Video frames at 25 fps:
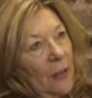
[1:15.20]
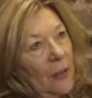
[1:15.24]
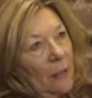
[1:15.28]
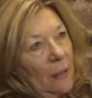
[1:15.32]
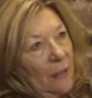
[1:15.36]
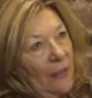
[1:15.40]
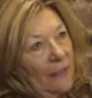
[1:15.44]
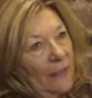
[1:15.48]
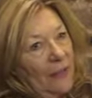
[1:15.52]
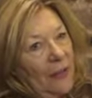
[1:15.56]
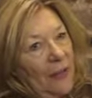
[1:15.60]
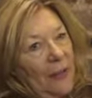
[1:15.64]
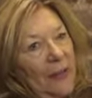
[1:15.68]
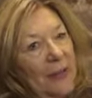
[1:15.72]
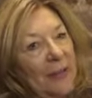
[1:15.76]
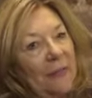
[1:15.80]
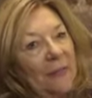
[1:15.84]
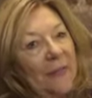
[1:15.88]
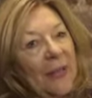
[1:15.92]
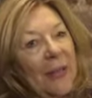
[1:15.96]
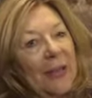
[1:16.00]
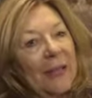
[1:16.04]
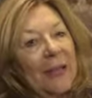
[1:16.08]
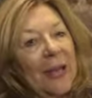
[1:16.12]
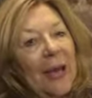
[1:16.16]
a river in
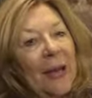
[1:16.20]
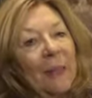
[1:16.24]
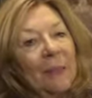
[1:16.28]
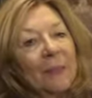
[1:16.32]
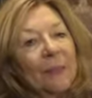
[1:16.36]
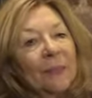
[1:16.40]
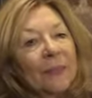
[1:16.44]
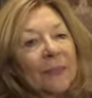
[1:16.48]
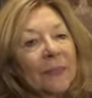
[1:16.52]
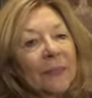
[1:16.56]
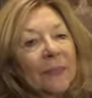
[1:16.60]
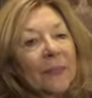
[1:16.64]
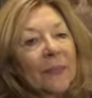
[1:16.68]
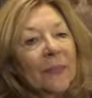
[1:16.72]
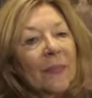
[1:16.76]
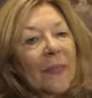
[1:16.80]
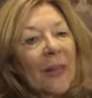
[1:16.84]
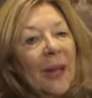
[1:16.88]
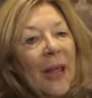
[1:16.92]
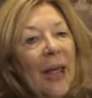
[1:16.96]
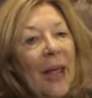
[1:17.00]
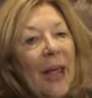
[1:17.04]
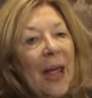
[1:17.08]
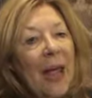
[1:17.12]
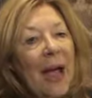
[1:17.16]
Vietnam.
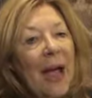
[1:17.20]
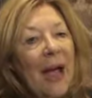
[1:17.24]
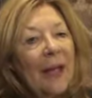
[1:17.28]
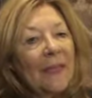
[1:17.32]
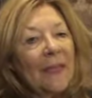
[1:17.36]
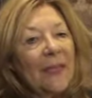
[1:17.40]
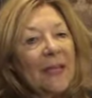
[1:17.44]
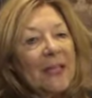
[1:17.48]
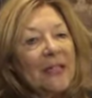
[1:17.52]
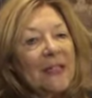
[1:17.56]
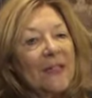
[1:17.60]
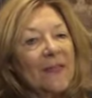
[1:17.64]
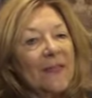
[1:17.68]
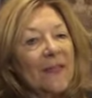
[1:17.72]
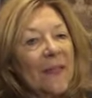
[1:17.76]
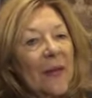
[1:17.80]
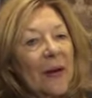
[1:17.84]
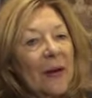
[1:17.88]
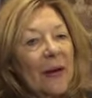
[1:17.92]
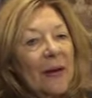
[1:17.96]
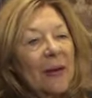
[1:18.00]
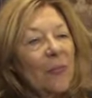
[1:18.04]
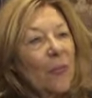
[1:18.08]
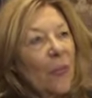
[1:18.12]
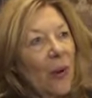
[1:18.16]
And this
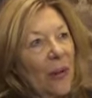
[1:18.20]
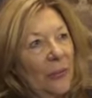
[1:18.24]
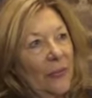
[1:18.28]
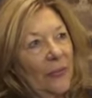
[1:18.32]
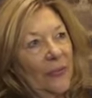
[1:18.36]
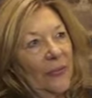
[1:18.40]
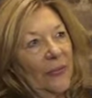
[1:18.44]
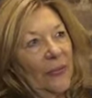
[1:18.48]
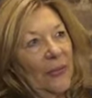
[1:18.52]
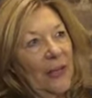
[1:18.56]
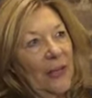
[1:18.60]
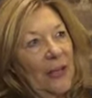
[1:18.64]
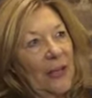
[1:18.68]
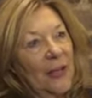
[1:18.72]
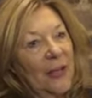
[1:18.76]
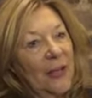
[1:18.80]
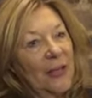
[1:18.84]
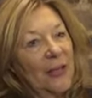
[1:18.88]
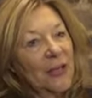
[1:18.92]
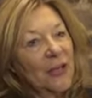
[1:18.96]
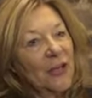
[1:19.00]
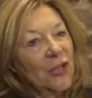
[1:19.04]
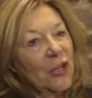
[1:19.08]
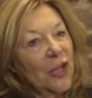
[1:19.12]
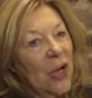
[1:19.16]
very wealthy
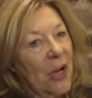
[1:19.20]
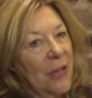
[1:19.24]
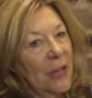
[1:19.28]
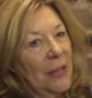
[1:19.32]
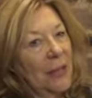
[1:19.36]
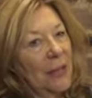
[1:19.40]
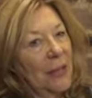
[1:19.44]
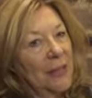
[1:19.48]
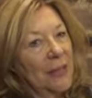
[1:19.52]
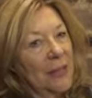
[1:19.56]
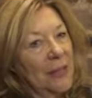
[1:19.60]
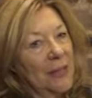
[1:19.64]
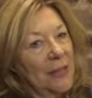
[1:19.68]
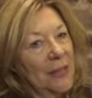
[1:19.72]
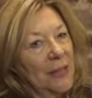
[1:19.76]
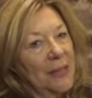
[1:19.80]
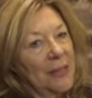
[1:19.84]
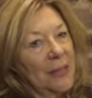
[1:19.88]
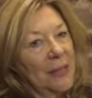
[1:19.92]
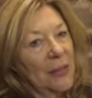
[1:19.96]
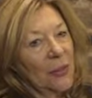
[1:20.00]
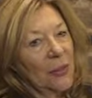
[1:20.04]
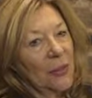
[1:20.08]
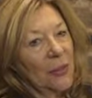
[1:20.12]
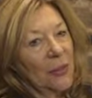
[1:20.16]

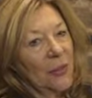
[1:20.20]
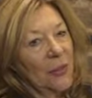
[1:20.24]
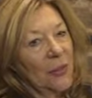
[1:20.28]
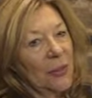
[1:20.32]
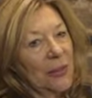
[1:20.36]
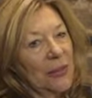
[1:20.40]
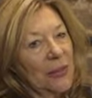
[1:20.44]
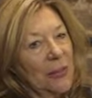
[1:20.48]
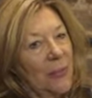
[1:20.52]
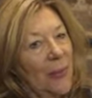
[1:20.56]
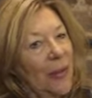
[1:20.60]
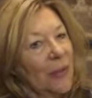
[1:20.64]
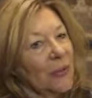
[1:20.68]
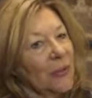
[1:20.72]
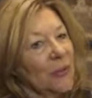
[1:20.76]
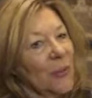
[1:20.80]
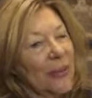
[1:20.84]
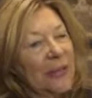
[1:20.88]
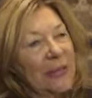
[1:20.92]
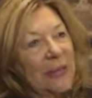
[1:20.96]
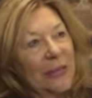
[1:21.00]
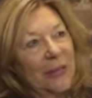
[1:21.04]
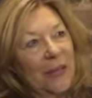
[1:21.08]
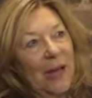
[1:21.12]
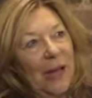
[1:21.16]
Chinese, who is about
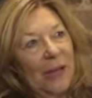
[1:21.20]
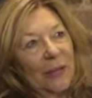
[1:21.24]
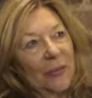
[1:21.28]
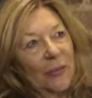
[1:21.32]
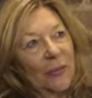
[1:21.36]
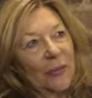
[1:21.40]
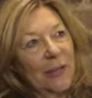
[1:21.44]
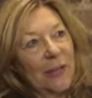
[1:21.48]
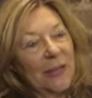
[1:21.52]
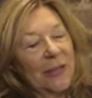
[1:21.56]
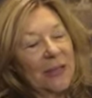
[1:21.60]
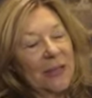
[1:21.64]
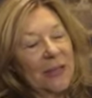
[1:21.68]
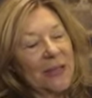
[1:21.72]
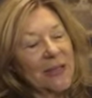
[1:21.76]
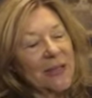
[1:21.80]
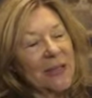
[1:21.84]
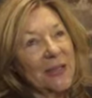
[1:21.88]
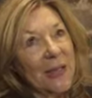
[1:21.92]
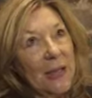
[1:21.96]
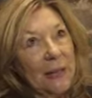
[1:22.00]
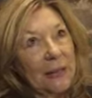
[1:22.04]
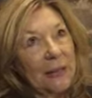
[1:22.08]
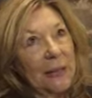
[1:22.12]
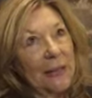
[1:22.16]
29 or 30,
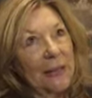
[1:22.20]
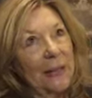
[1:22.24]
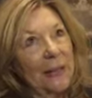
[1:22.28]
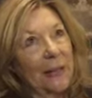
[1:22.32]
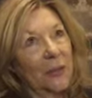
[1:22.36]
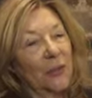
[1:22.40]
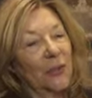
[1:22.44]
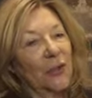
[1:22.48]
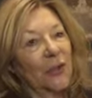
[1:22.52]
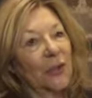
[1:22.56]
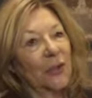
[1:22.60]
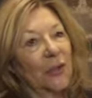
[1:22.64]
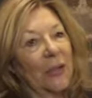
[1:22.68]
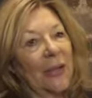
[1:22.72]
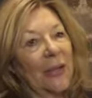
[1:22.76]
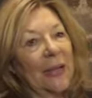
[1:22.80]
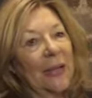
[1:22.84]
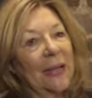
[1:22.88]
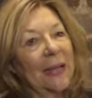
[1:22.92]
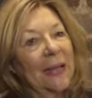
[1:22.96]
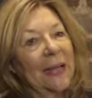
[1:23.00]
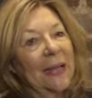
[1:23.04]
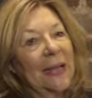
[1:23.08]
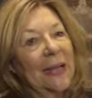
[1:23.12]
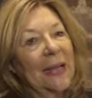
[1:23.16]
stunningly good
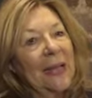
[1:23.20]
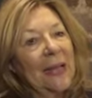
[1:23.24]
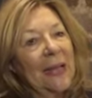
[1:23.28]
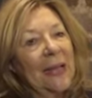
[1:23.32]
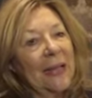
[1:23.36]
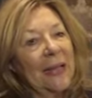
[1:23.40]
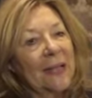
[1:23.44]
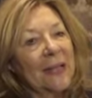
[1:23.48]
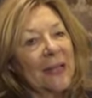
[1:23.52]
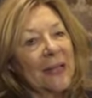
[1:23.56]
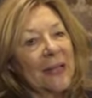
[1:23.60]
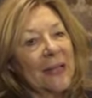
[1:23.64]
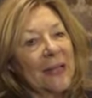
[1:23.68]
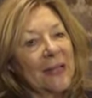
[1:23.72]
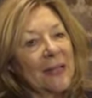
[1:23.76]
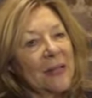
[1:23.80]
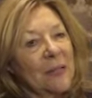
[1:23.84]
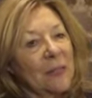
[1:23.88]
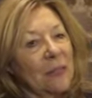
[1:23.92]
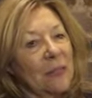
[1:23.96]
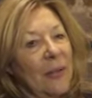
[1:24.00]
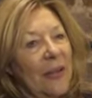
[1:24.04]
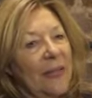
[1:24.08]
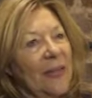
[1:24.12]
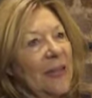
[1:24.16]
looking, in
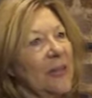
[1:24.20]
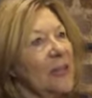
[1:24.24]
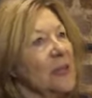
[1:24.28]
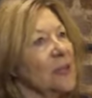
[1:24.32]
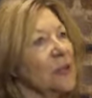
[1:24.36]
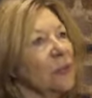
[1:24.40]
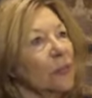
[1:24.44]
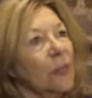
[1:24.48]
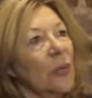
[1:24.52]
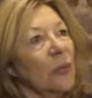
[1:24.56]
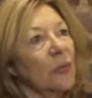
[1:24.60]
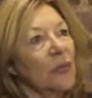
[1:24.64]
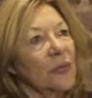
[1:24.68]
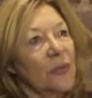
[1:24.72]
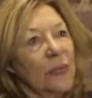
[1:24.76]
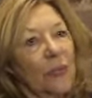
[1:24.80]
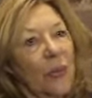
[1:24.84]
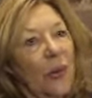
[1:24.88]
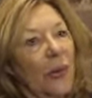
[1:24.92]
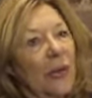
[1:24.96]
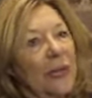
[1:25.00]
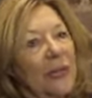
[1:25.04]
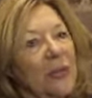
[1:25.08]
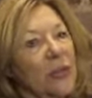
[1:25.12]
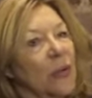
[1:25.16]
this, I think it's a Rolls
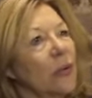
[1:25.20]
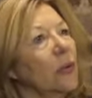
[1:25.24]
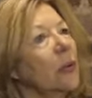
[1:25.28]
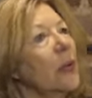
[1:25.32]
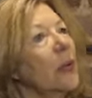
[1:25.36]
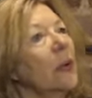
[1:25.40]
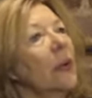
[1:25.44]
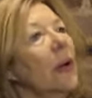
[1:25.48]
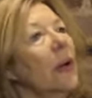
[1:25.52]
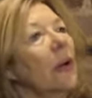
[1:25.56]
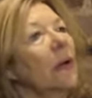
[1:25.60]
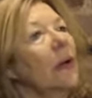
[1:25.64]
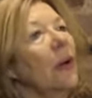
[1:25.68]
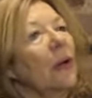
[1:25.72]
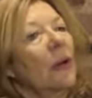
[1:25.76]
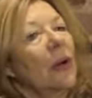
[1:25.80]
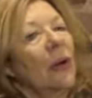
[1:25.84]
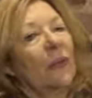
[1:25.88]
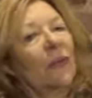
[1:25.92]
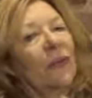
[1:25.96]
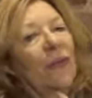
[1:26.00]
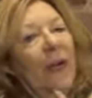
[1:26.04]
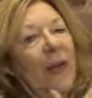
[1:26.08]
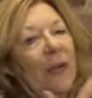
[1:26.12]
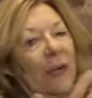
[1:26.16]
Royce or
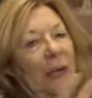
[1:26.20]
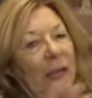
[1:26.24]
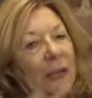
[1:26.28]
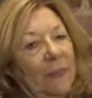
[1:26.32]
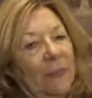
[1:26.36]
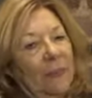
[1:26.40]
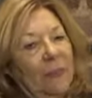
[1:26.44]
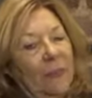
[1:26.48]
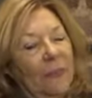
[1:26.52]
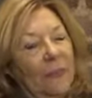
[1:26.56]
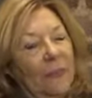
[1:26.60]
a very